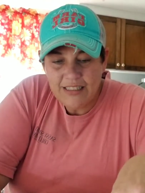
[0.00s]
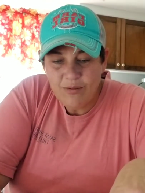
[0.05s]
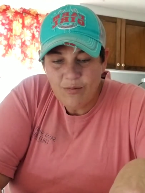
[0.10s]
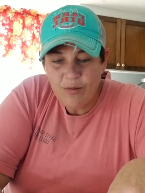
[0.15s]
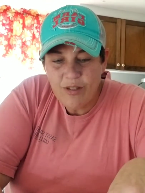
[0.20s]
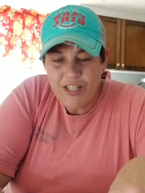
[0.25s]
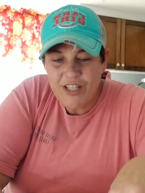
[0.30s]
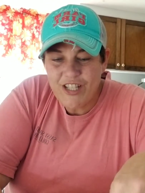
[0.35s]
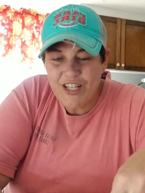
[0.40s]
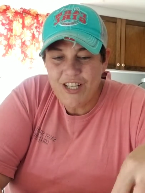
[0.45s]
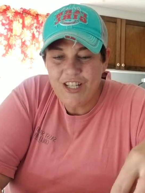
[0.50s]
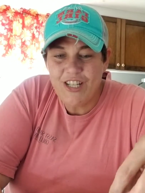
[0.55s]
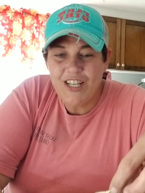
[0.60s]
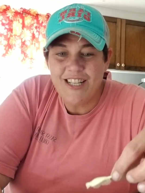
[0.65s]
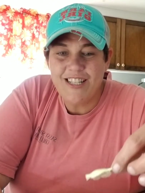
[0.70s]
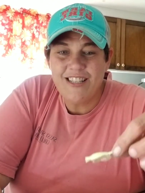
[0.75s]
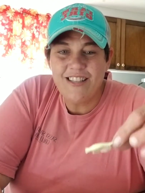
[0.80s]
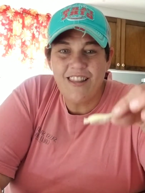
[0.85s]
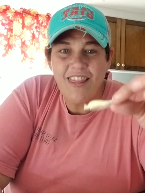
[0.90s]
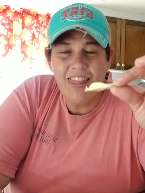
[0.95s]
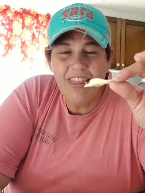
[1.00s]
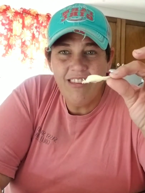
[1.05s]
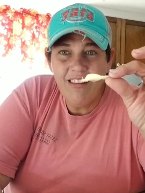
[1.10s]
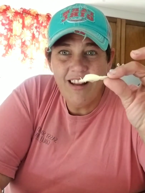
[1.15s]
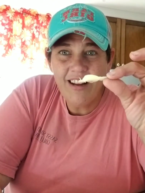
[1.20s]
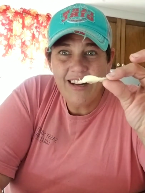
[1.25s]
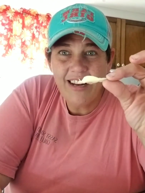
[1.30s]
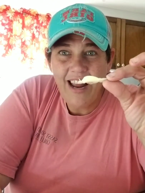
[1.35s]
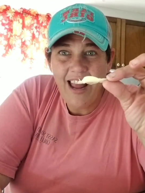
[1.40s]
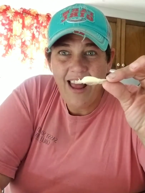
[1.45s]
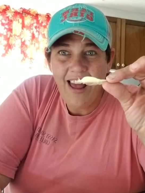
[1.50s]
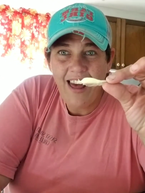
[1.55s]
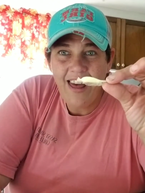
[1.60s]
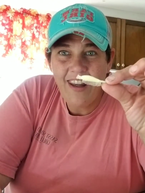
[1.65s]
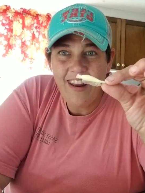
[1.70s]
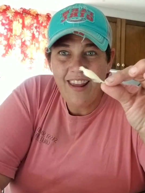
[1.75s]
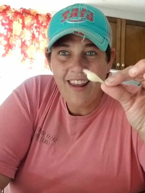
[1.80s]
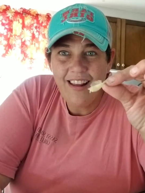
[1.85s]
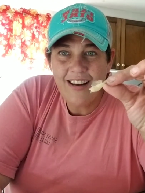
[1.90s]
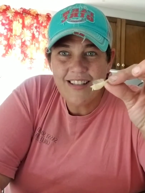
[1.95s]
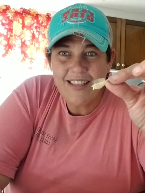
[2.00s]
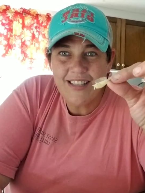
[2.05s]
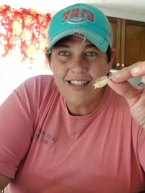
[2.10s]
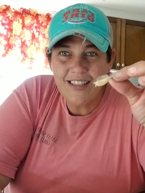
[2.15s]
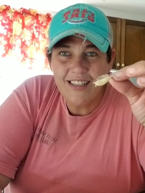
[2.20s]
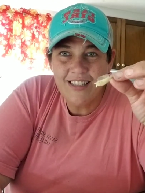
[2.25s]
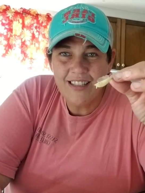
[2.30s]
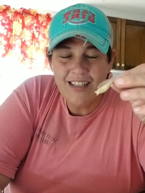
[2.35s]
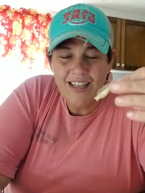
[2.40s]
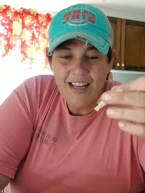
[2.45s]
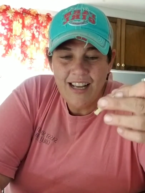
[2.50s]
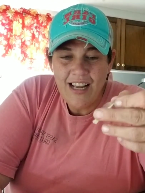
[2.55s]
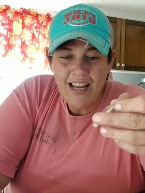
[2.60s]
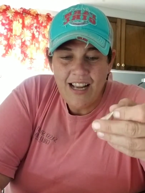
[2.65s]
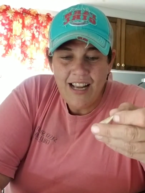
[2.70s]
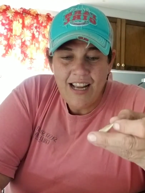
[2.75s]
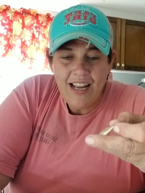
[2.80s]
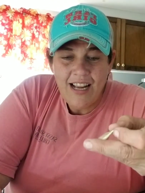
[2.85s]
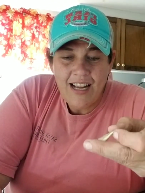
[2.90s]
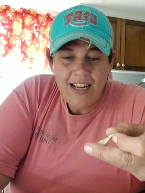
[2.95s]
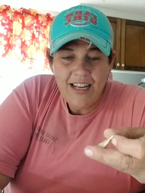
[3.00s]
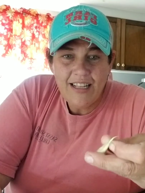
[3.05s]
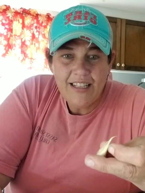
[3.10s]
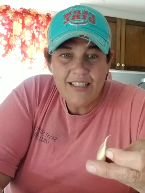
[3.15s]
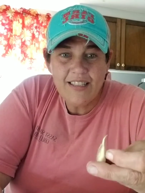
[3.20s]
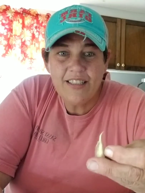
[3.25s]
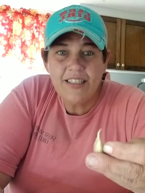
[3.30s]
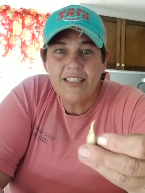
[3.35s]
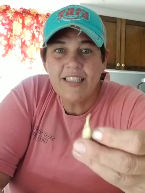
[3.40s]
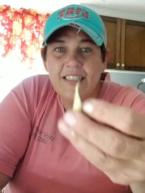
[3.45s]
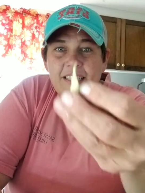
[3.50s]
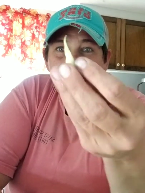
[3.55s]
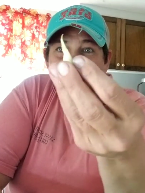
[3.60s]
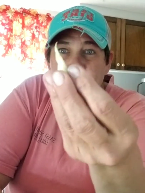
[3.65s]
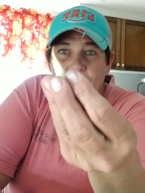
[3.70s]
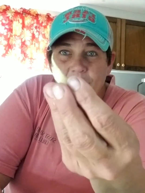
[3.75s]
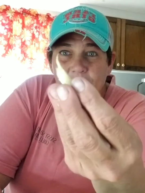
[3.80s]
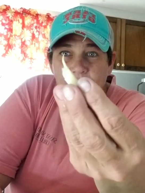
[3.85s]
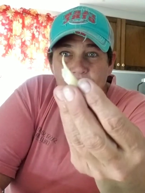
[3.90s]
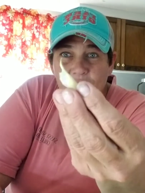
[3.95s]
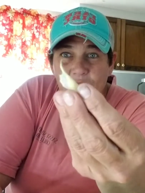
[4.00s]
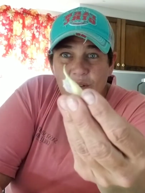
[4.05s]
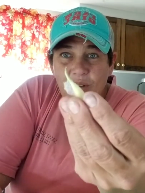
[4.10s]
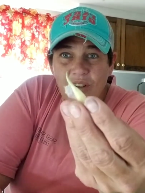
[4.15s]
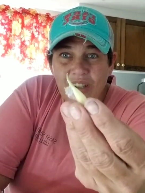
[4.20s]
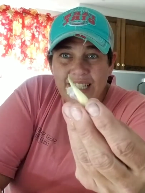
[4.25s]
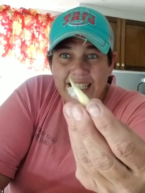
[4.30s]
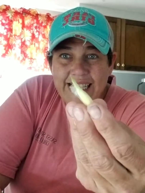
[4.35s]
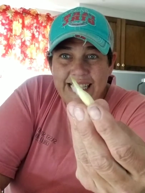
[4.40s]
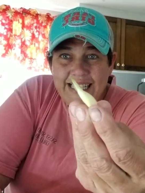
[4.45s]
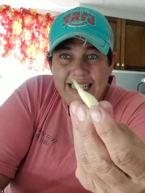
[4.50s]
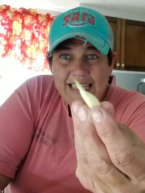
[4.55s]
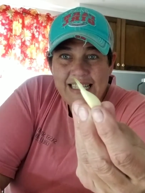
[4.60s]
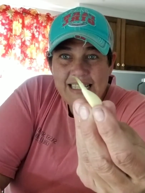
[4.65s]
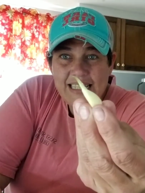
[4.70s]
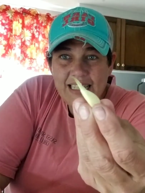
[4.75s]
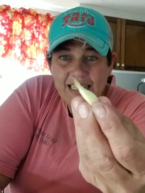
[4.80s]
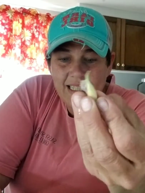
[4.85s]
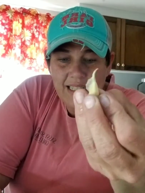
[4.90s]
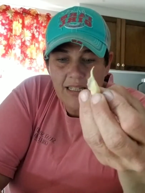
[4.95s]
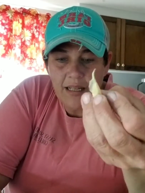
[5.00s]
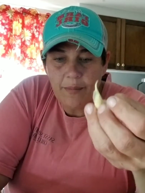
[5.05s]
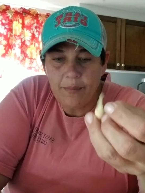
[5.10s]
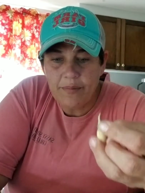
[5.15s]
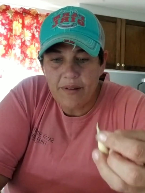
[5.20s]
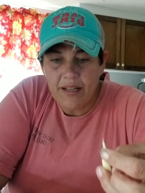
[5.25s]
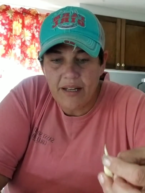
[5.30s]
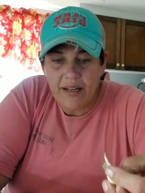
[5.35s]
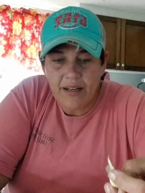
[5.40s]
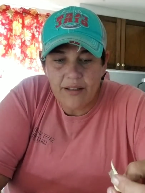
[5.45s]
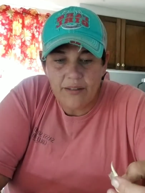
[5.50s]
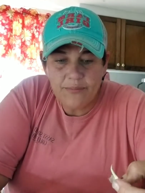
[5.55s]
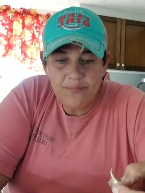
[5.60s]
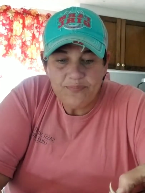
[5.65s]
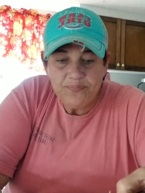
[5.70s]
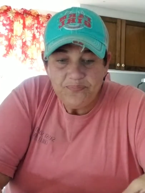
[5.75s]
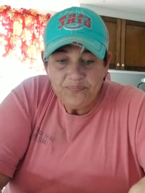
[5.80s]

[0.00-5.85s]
Would you just look at it? And look at the beautiful green sticking up there.